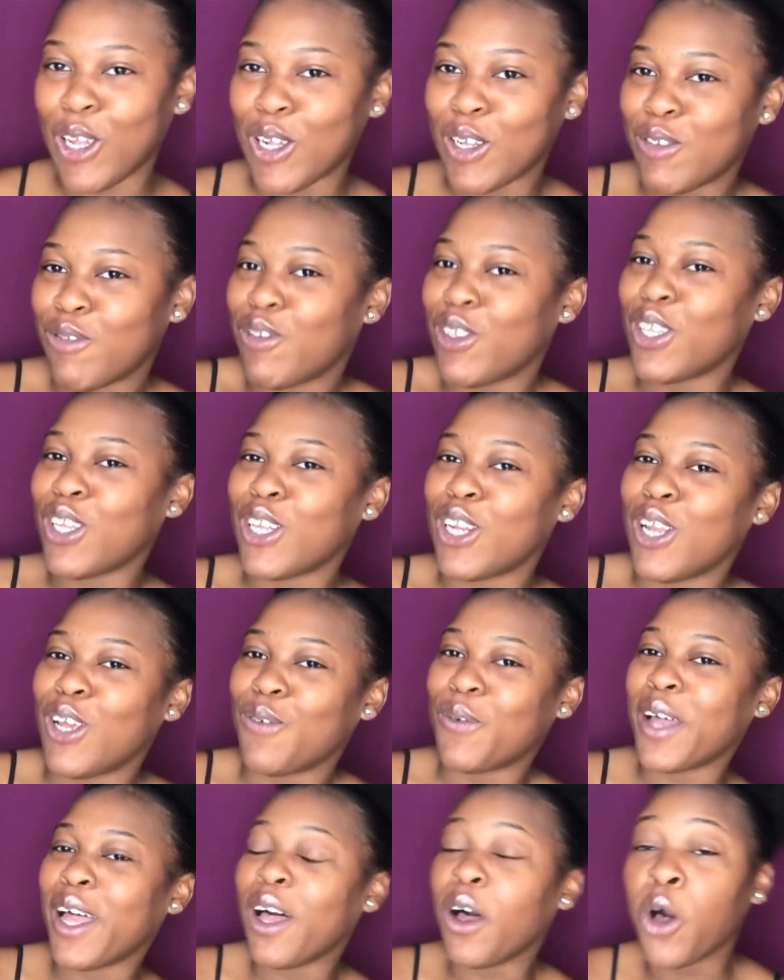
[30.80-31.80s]
I'm feeling it
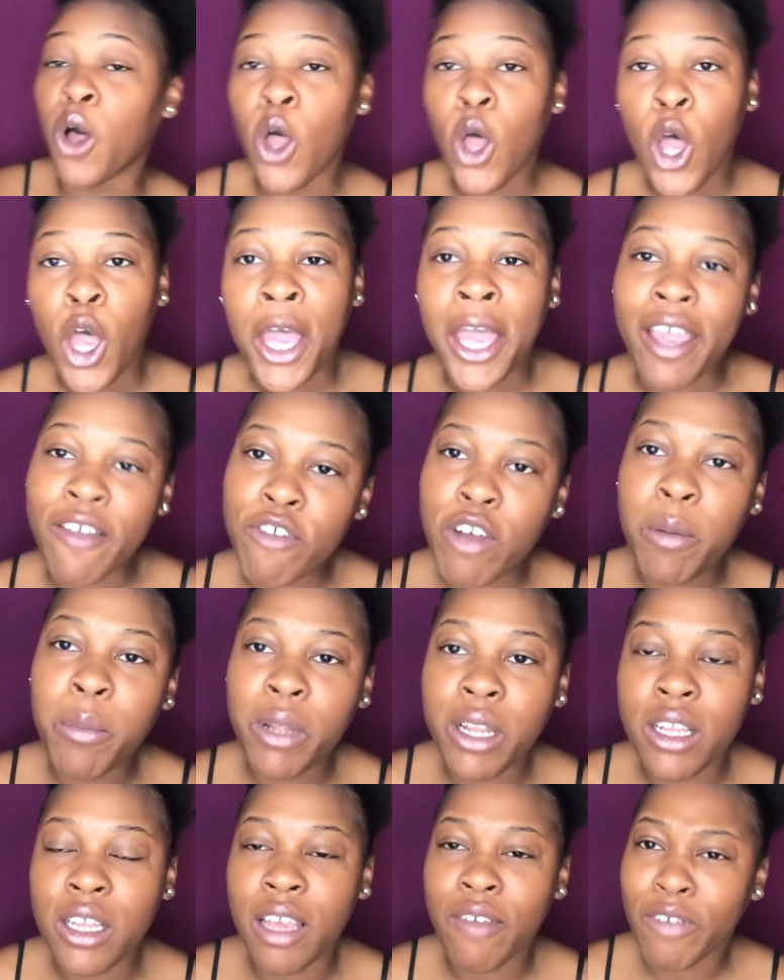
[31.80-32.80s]
well. If
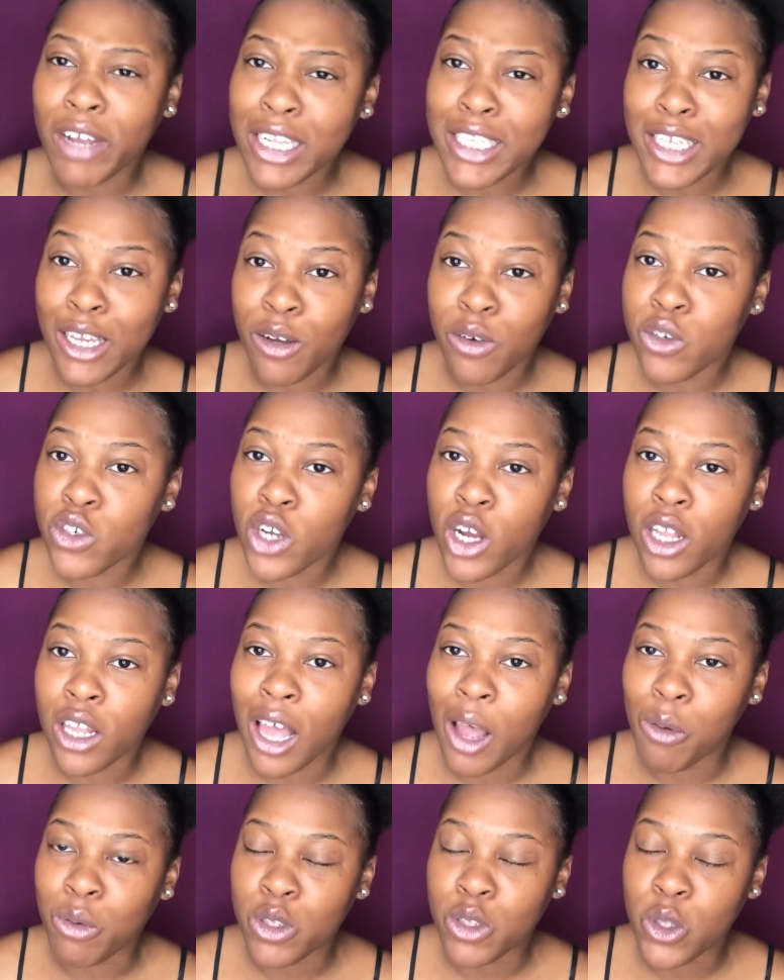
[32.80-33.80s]
I told y'all
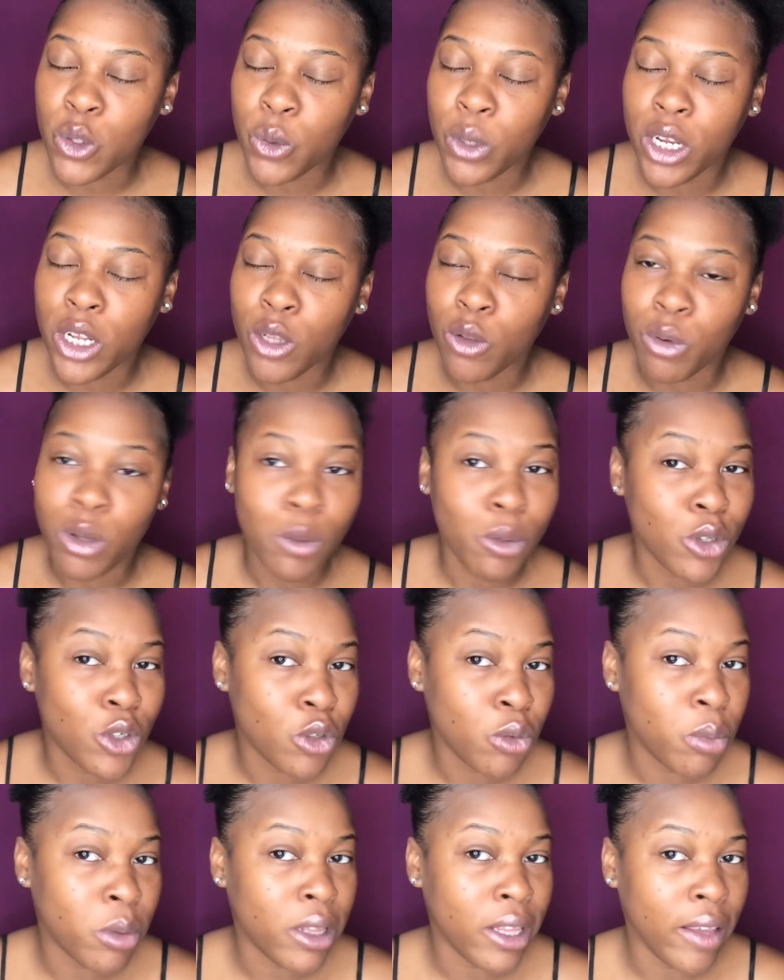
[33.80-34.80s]
I was 23, would
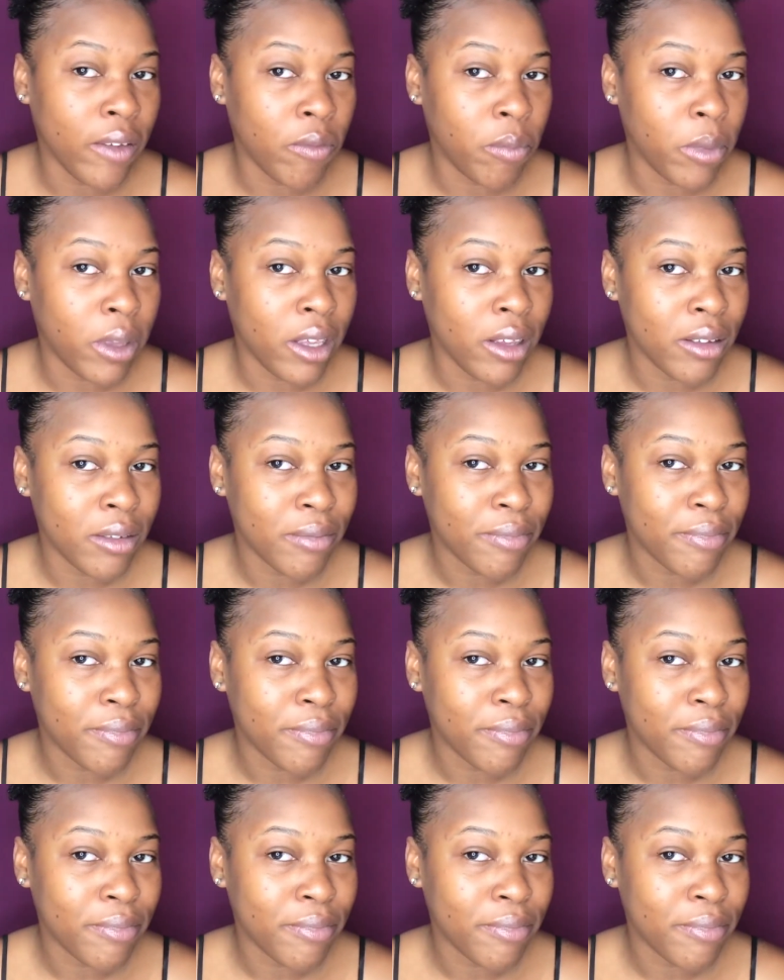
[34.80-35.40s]
you believe me?